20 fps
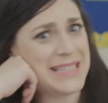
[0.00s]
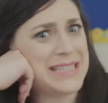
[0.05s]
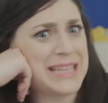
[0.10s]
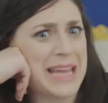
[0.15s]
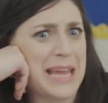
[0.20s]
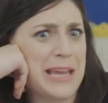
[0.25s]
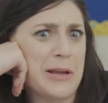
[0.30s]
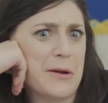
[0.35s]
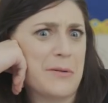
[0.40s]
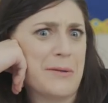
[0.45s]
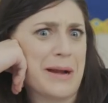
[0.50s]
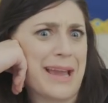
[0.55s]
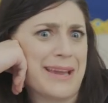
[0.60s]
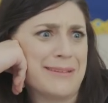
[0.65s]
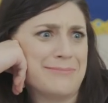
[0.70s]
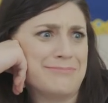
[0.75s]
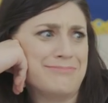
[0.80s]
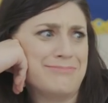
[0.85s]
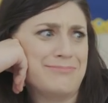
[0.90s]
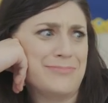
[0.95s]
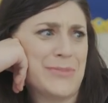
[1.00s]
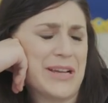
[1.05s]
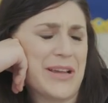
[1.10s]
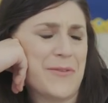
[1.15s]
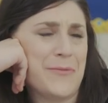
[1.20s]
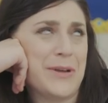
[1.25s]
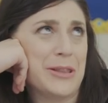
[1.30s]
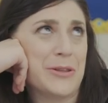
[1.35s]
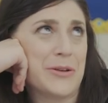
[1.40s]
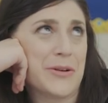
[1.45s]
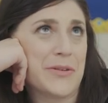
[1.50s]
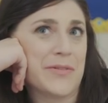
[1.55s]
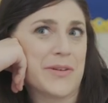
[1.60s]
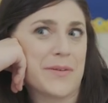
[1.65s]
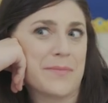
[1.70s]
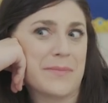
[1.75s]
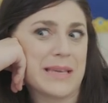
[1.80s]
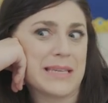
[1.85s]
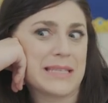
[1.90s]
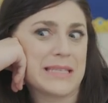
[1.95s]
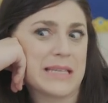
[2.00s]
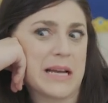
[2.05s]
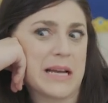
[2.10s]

the takeaway? What can we learn from this?